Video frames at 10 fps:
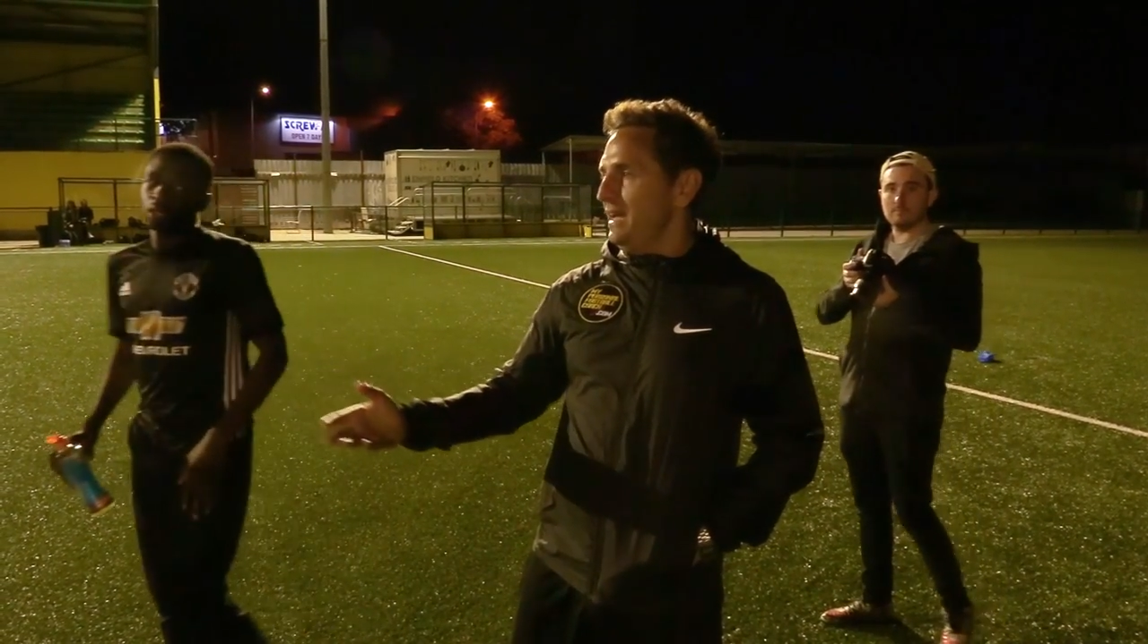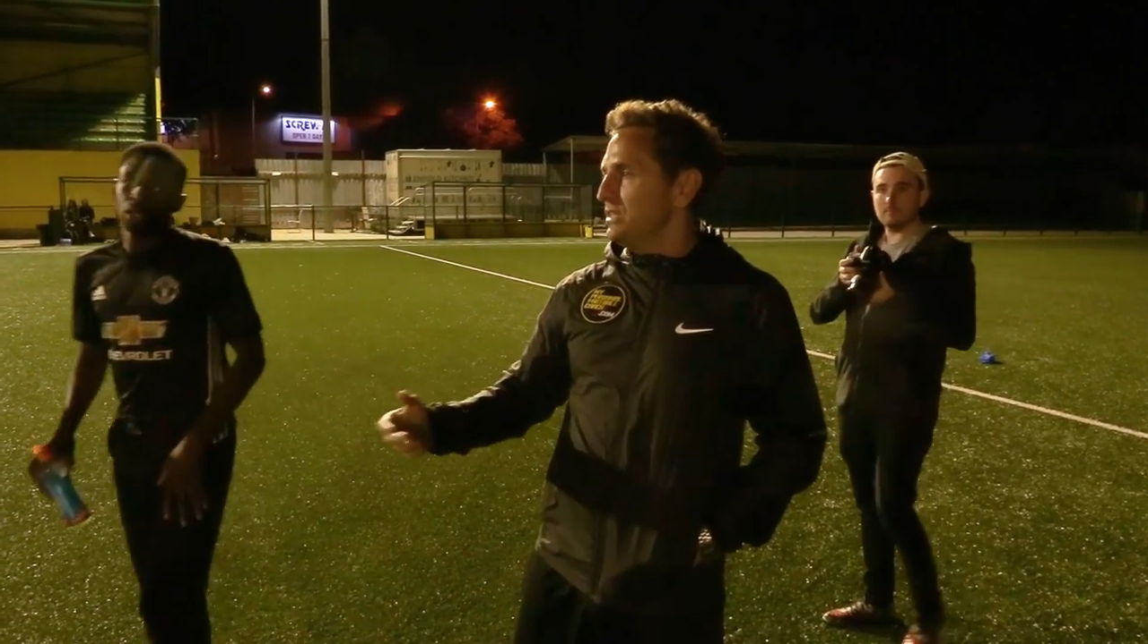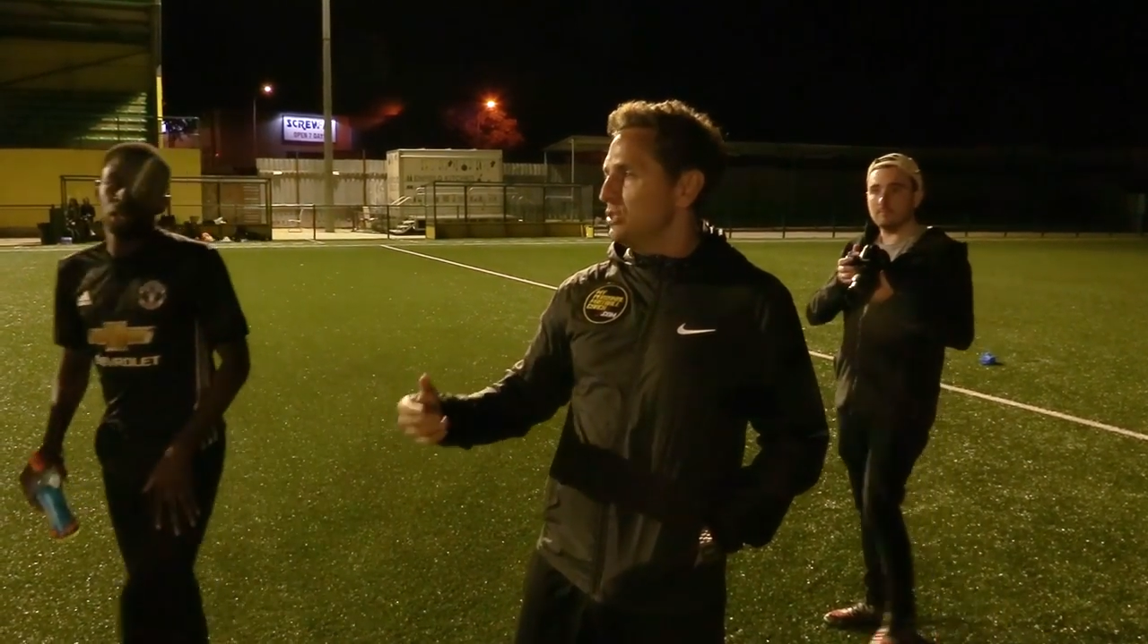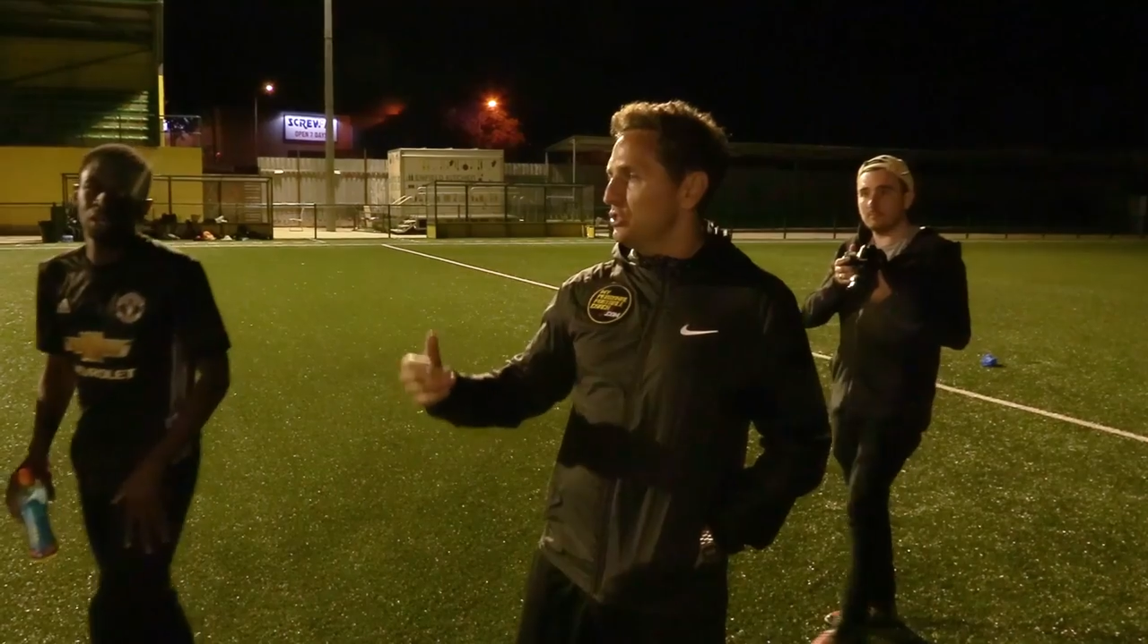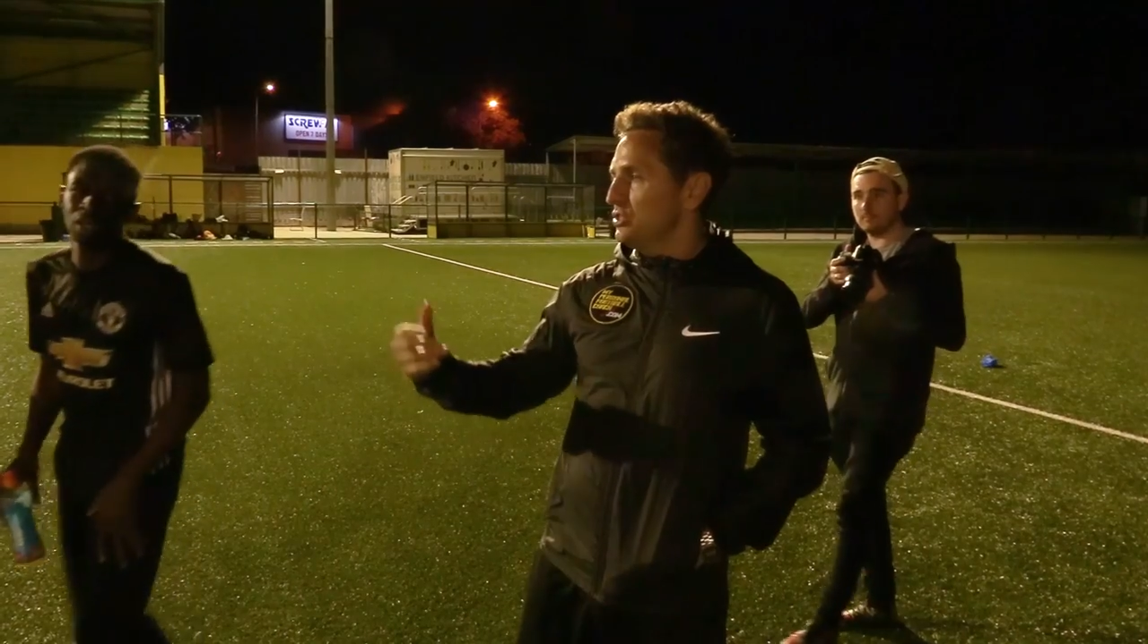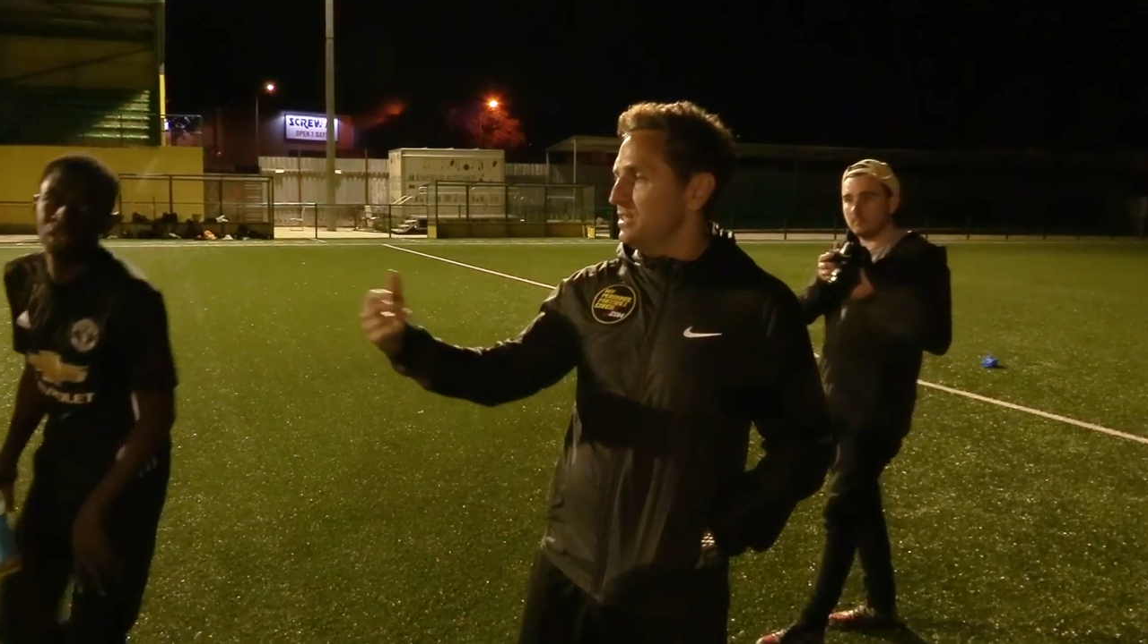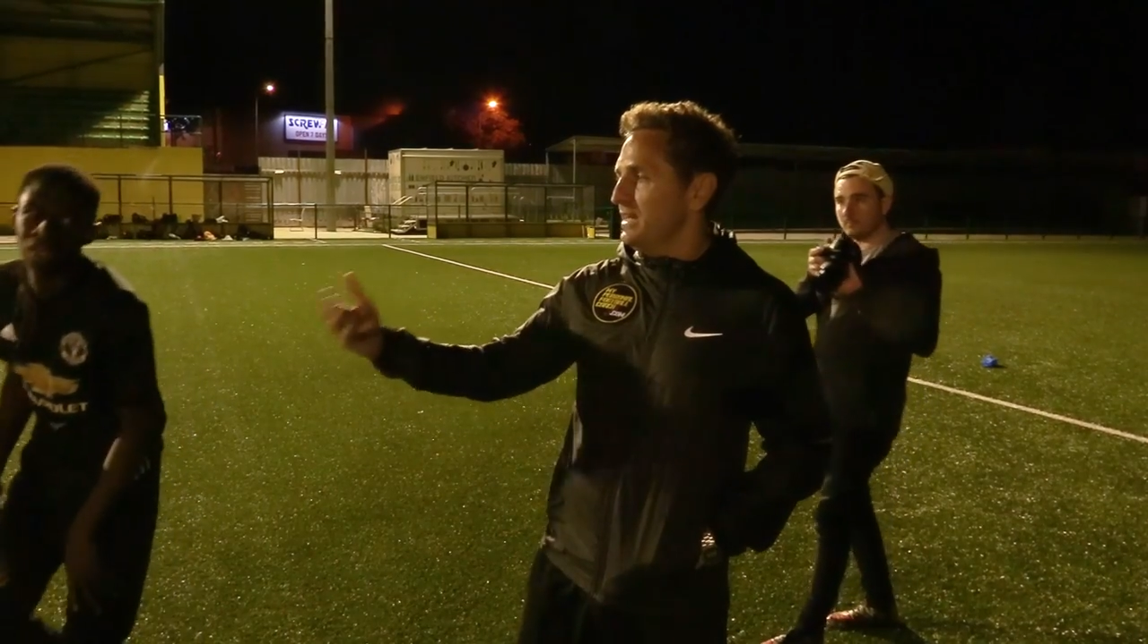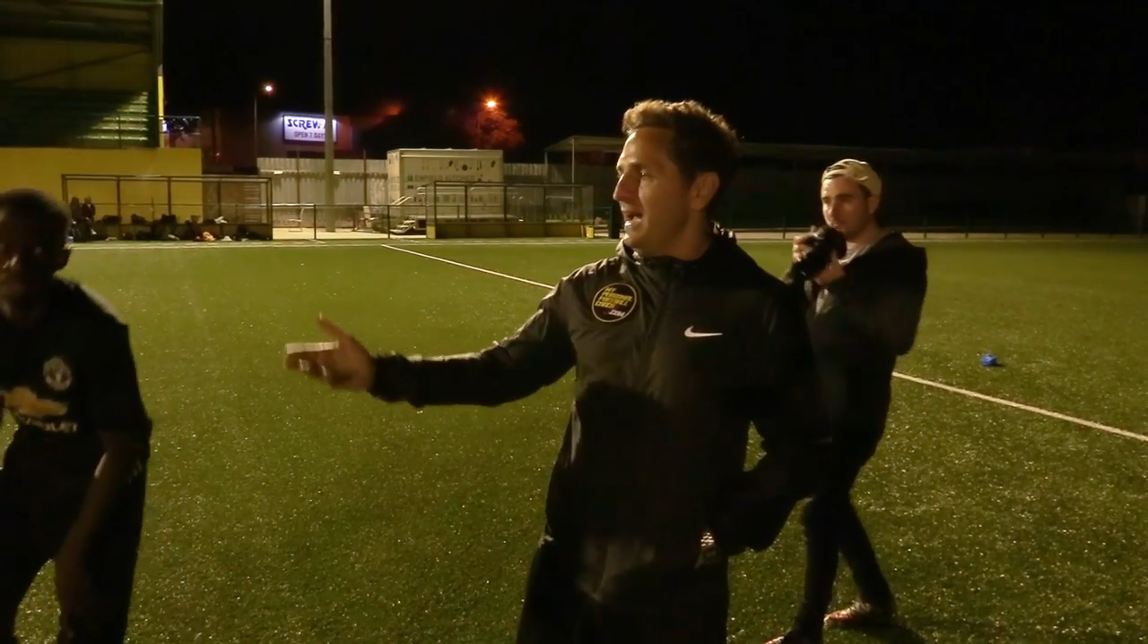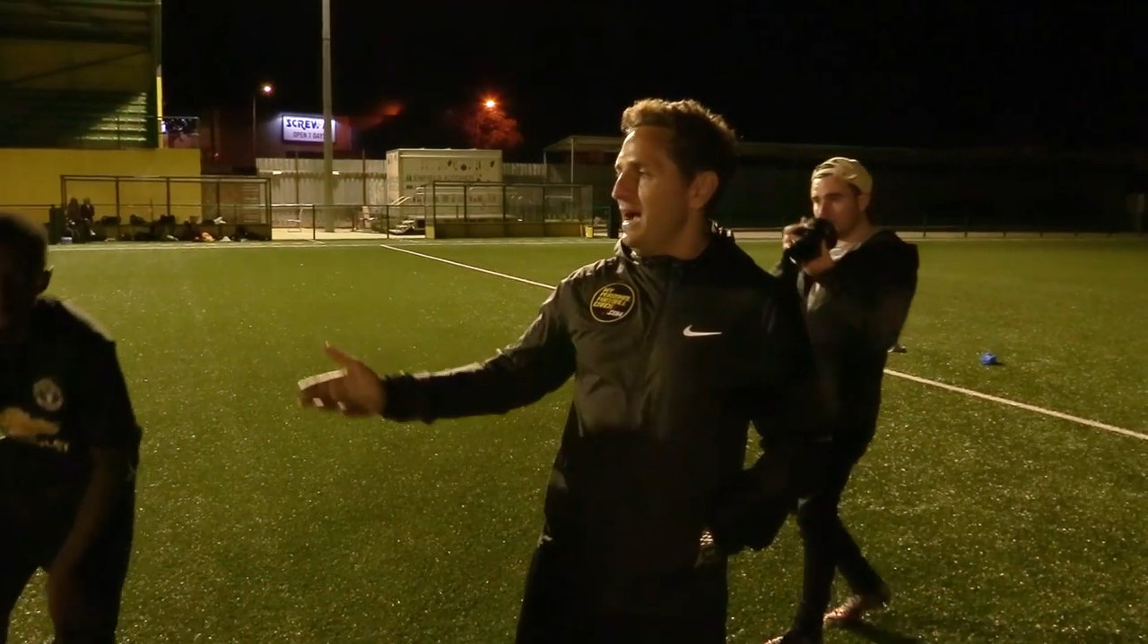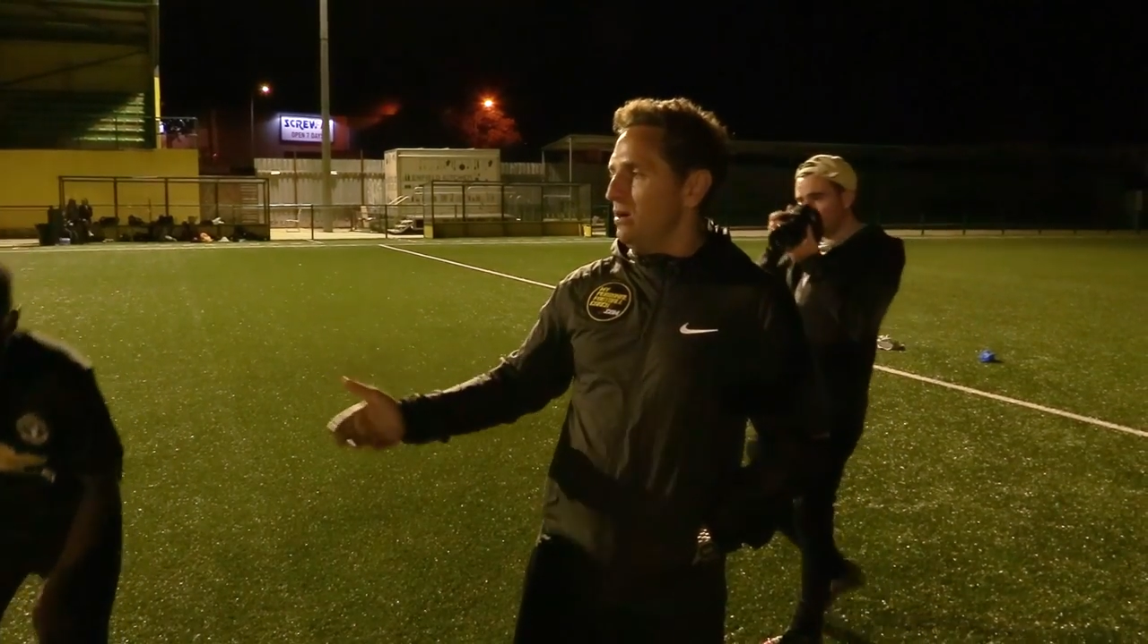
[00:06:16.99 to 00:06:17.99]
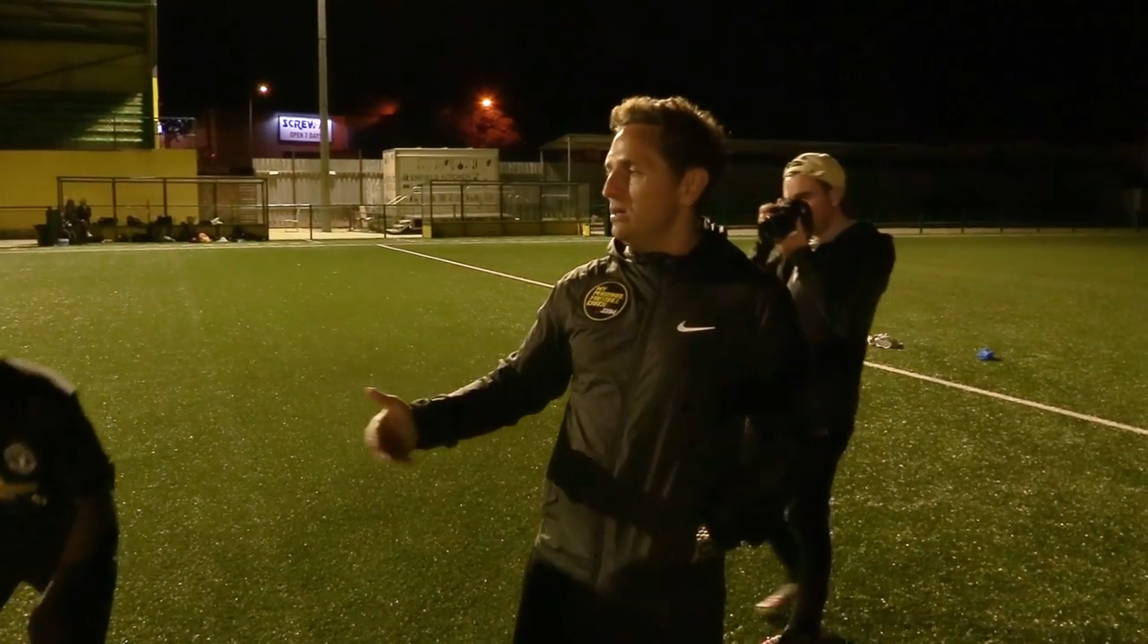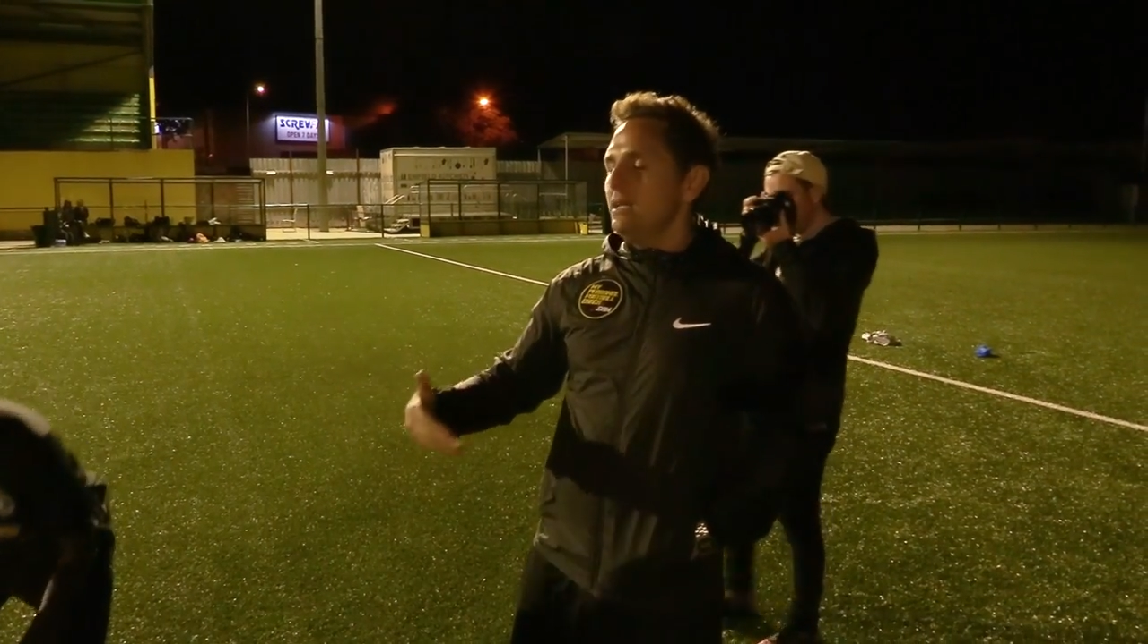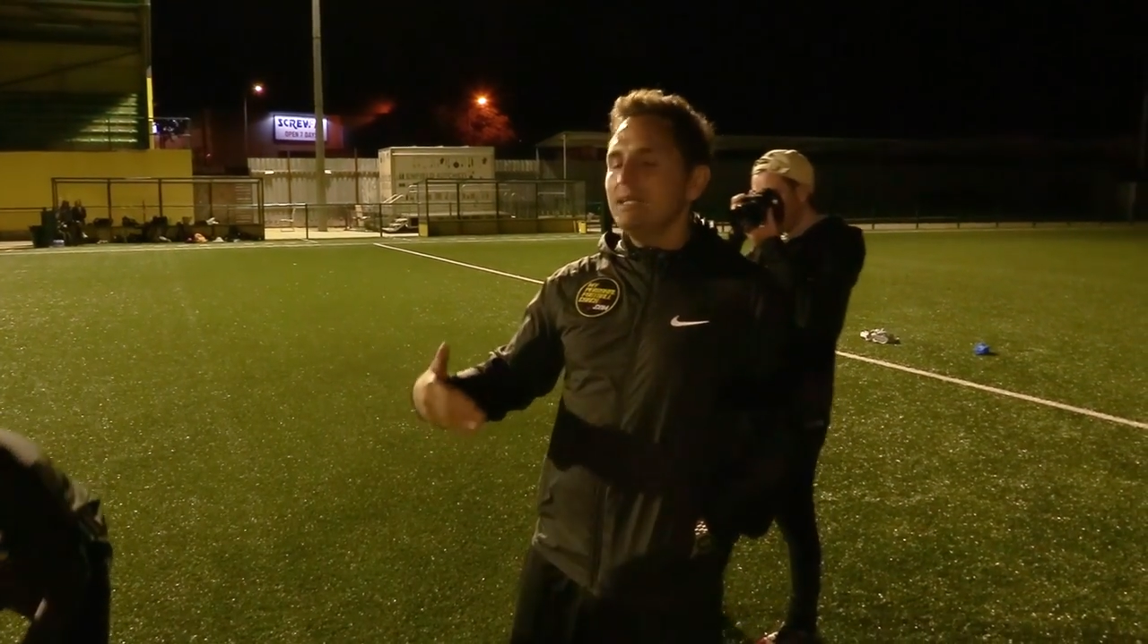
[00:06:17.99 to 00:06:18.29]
and it's good just to get out,